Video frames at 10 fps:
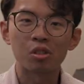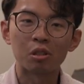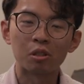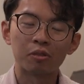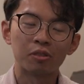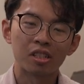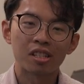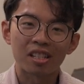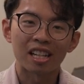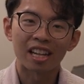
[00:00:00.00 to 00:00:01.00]
So
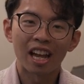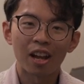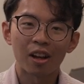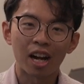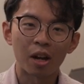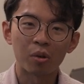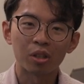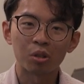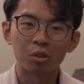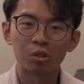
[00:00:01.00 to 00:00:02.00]
first, like I
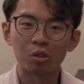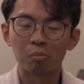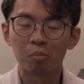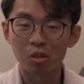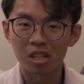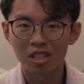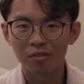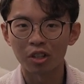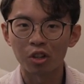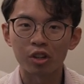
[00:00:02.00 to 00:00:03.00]
went to Boston
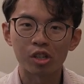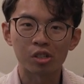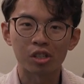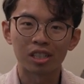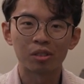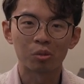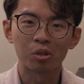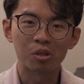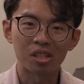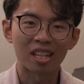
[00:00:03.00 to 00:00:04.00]
Symphony Orchestra,
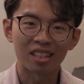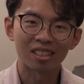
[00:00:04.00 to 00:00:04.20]
which is like